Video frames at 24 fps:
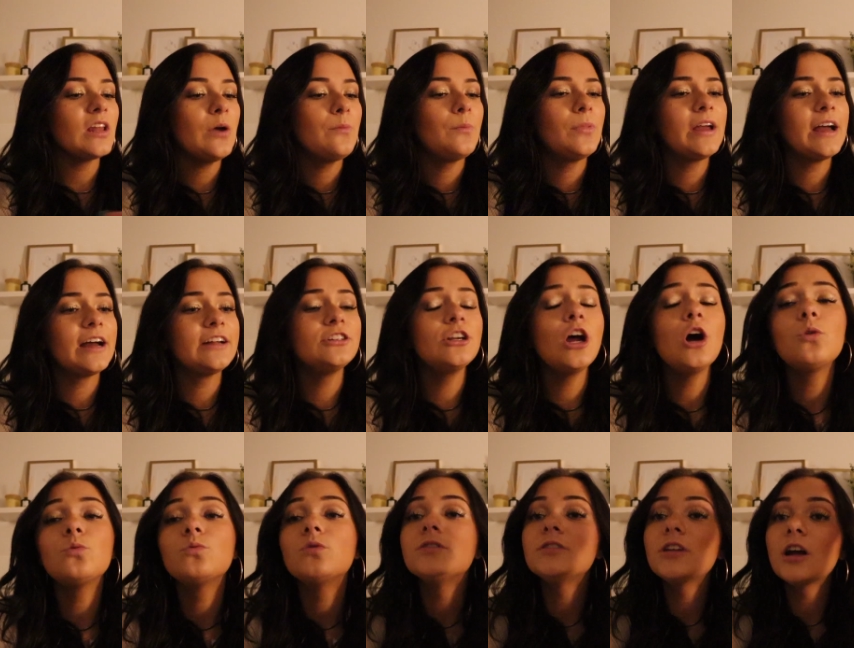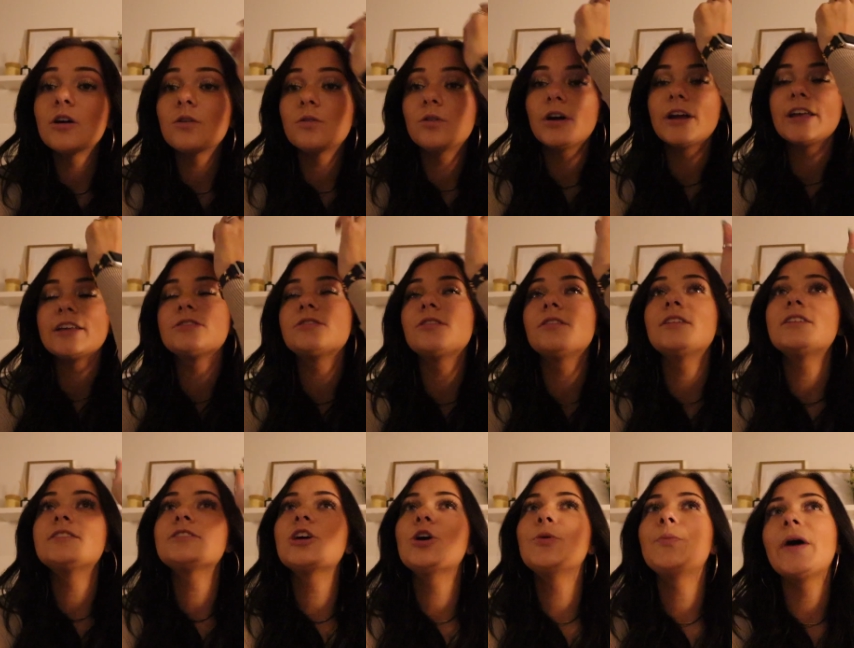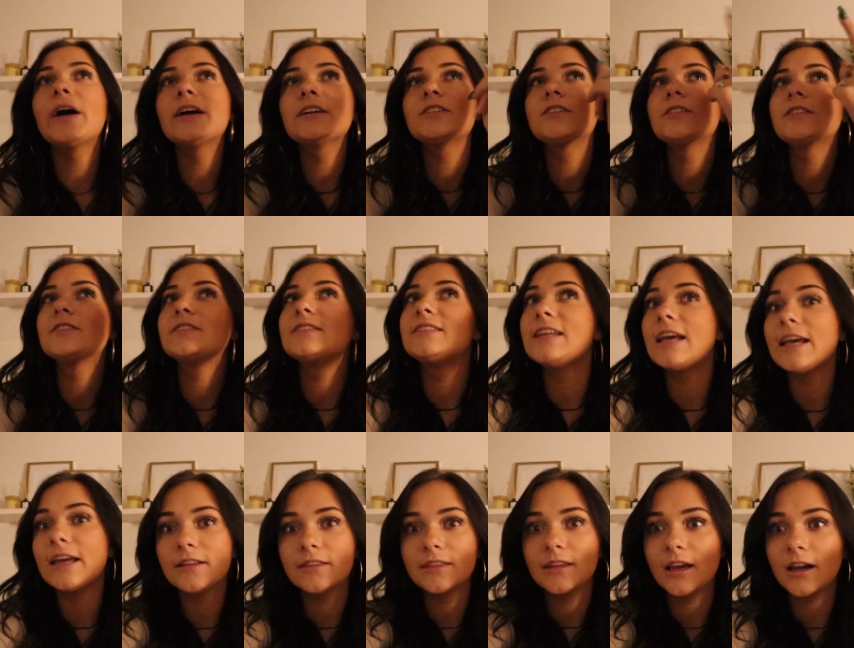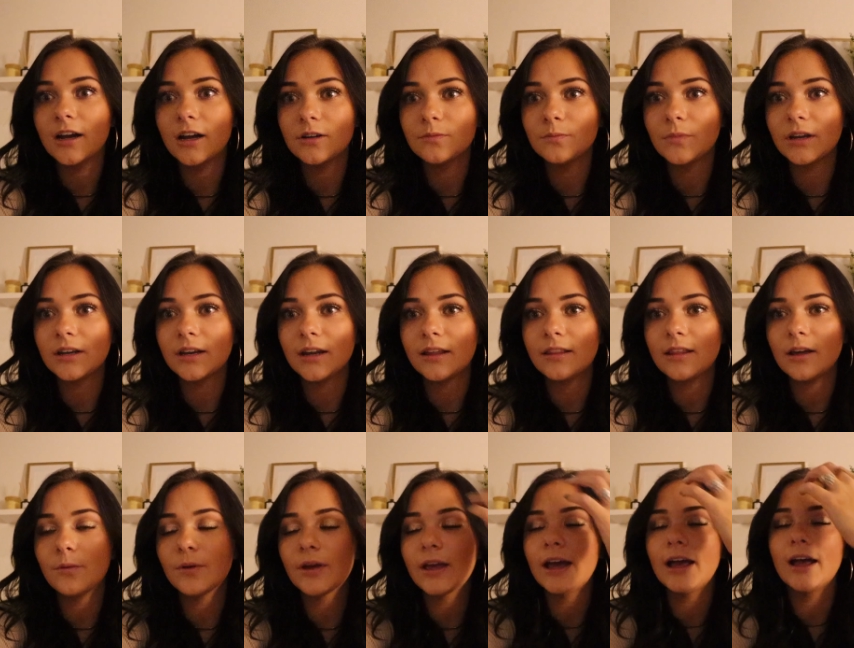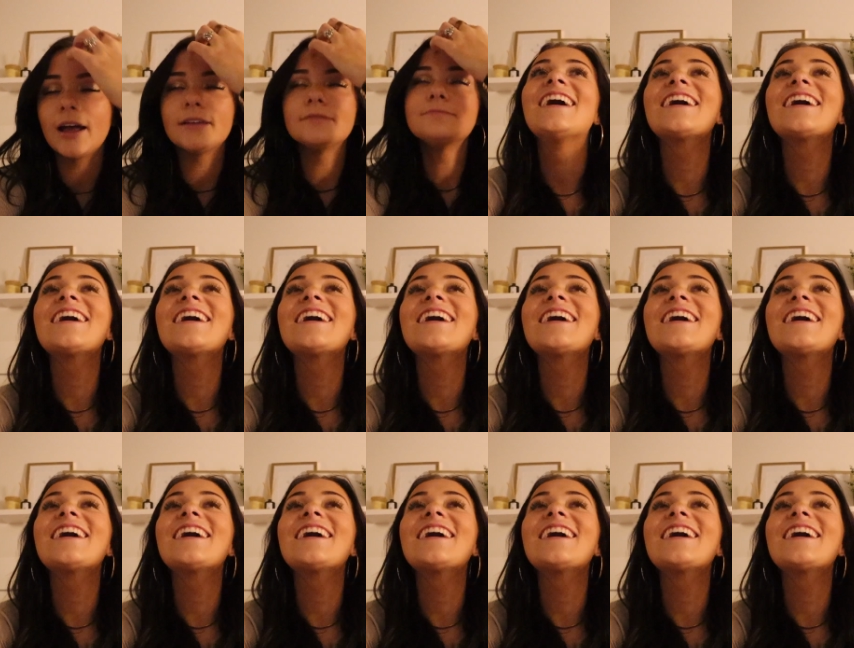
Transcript: but yeah, no, no. Okay, so let's go back to this date thing on Monday that we had.